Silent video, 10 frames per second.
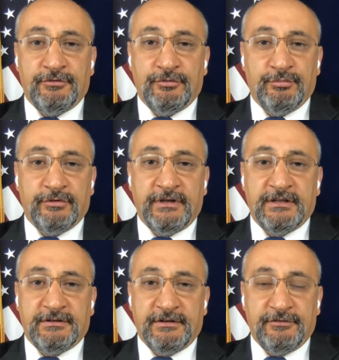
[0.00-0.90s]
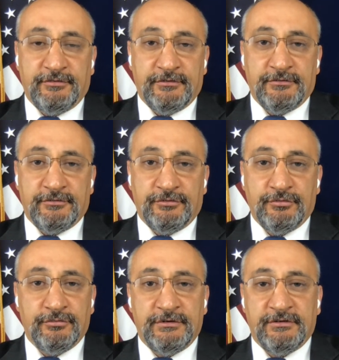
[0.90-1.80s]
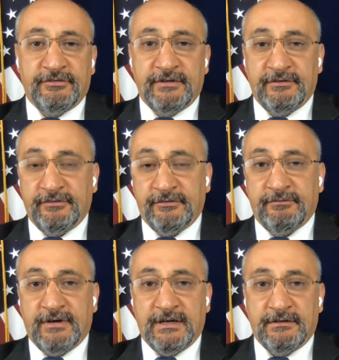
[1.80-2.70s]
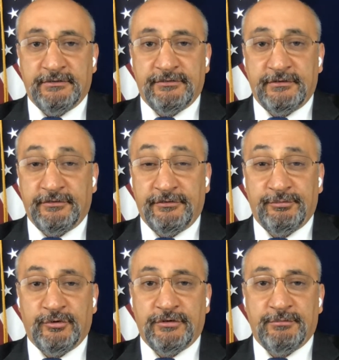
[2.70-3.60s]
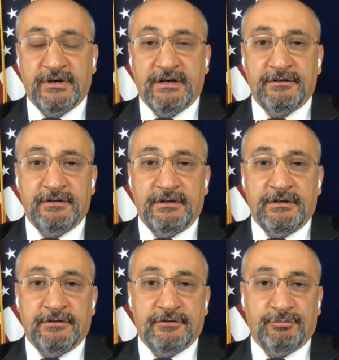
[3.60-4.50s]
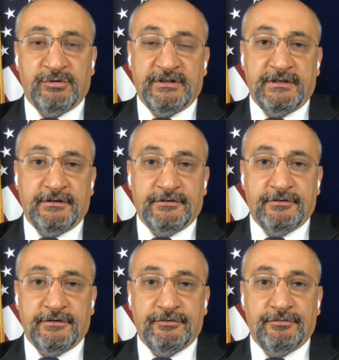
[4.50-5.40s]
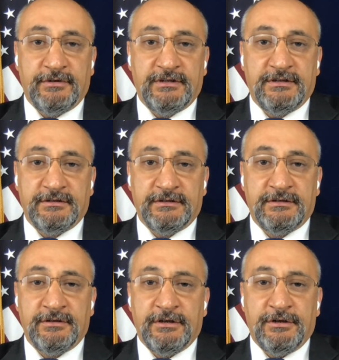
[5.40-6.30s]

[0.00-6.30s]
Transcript: to bring attention to the senseless violence that she spoke about that are plaguing our country and killing